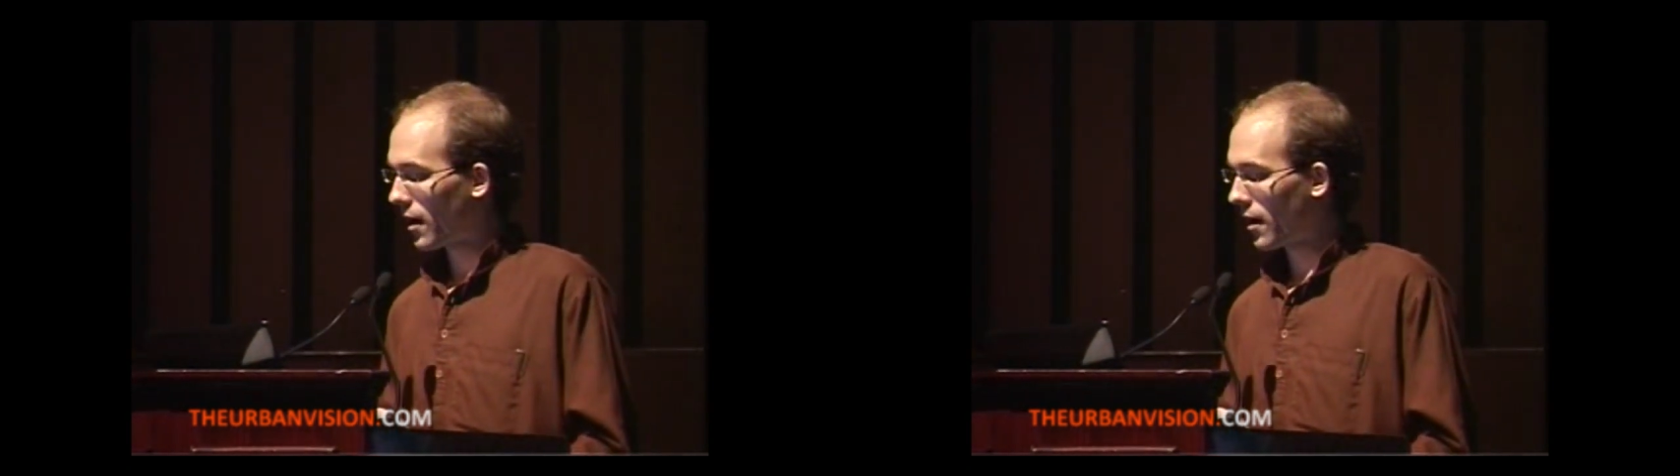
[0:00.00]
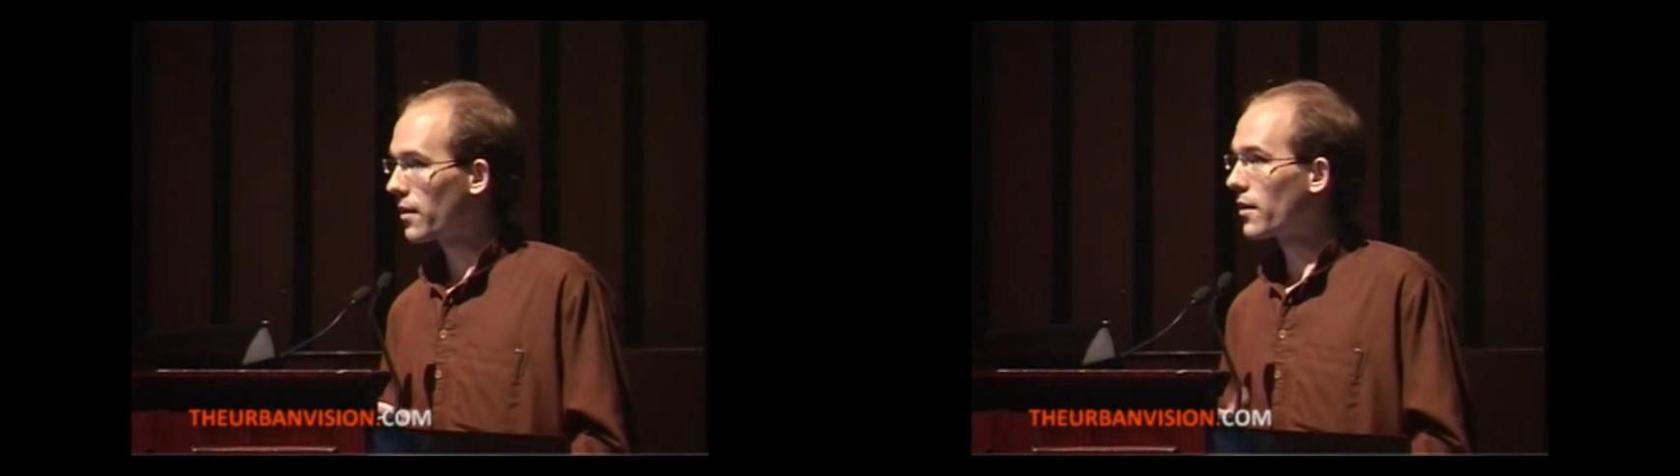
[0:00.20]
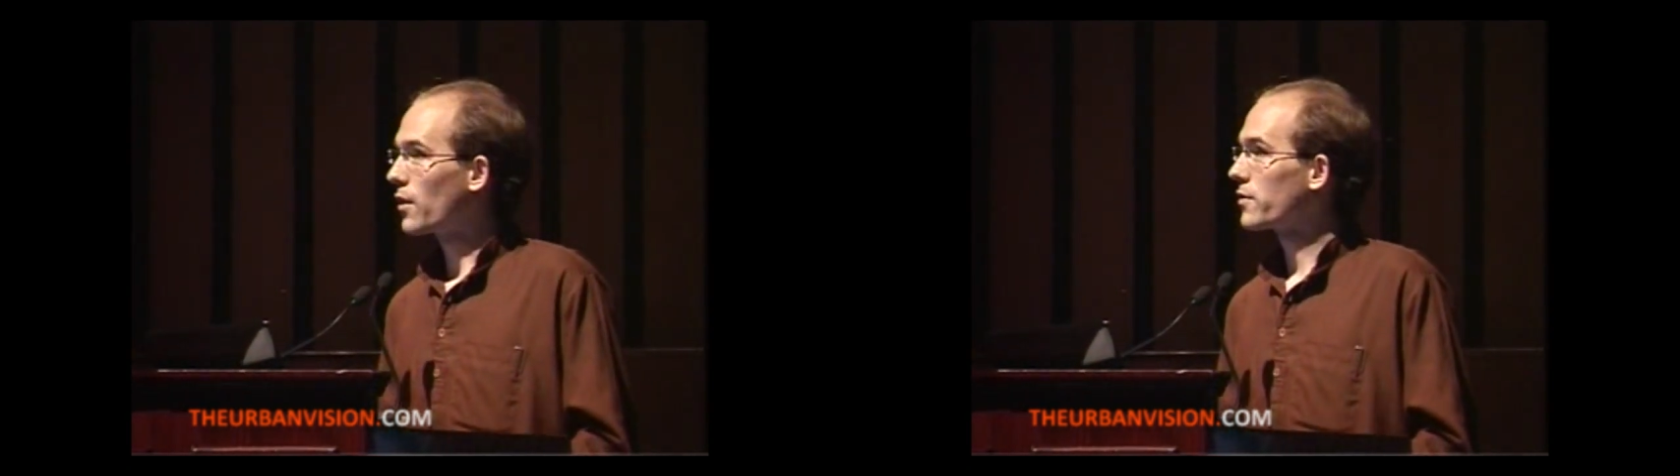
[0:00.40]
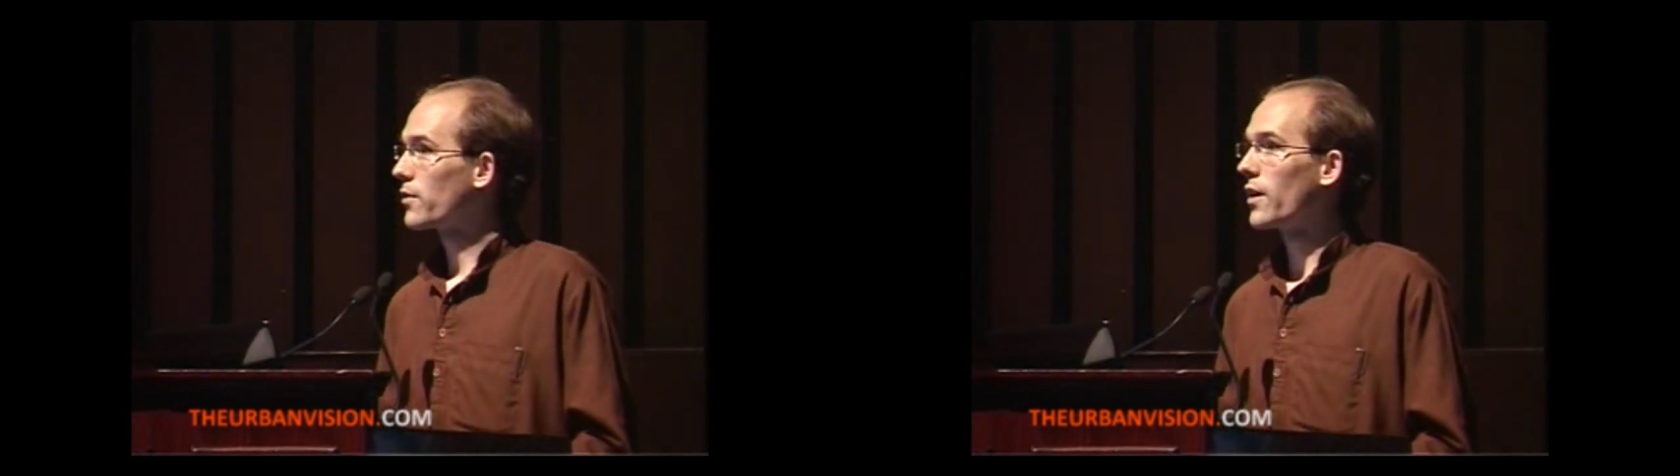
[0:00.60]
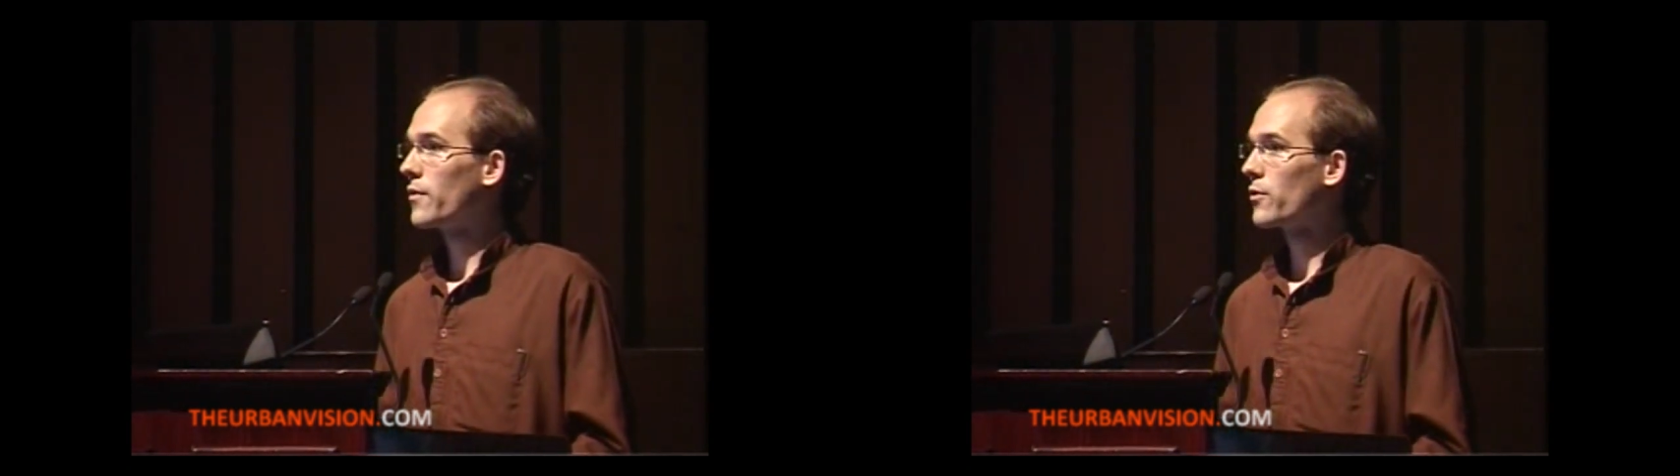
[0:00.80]
and they
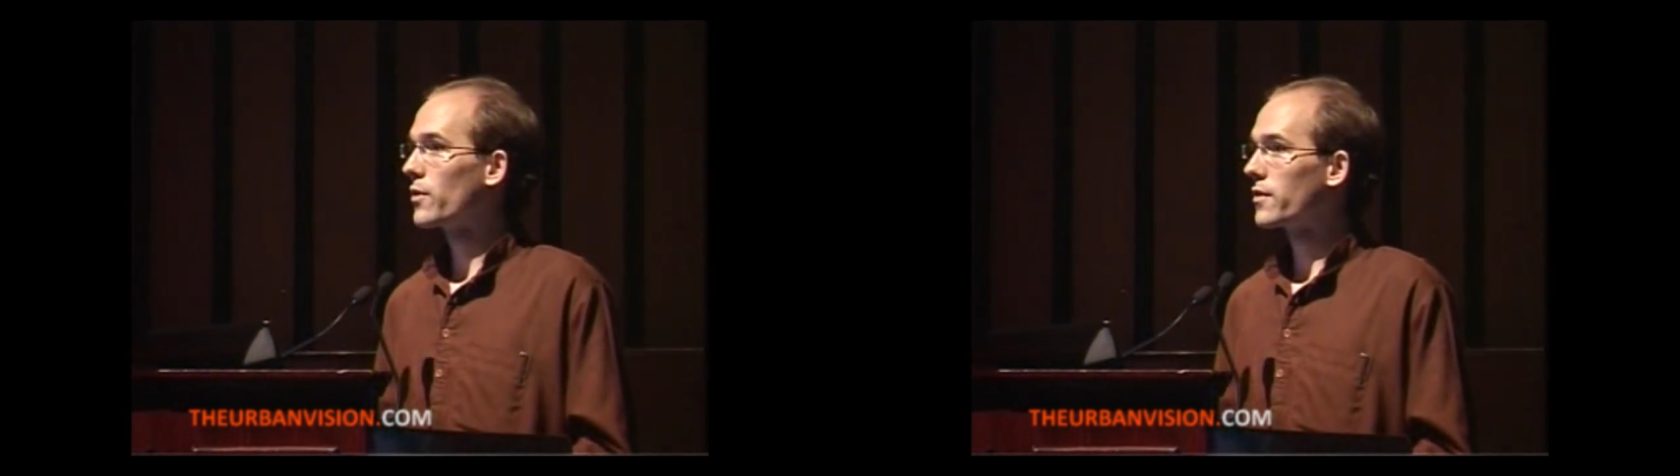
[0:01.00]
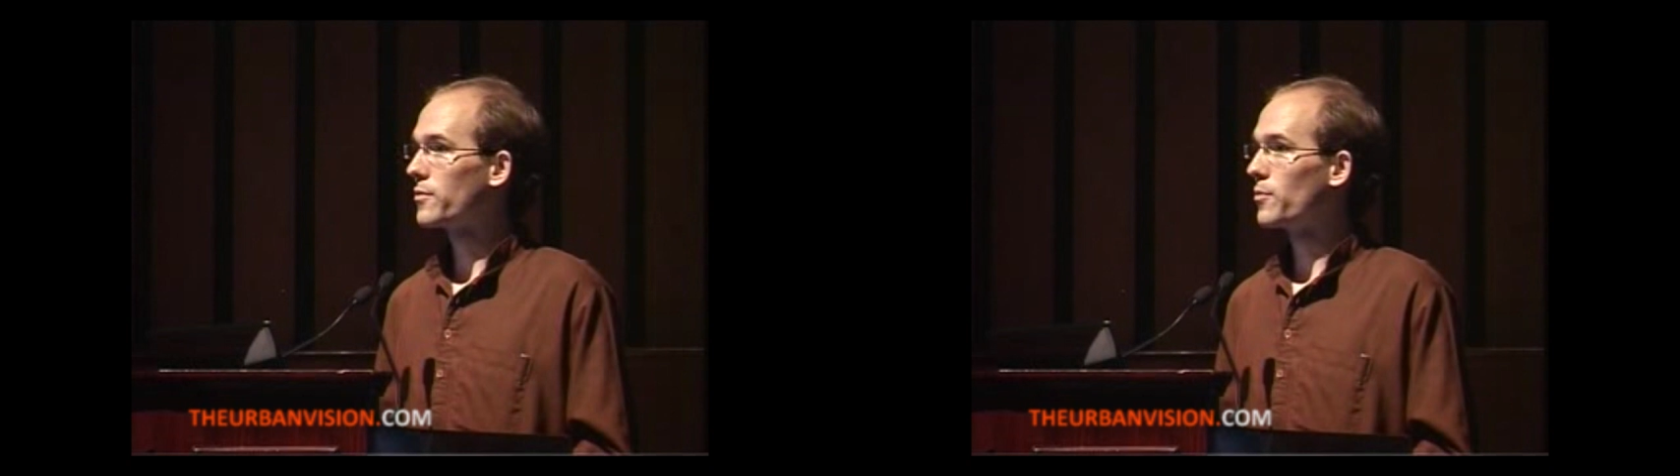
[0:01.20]
also have a really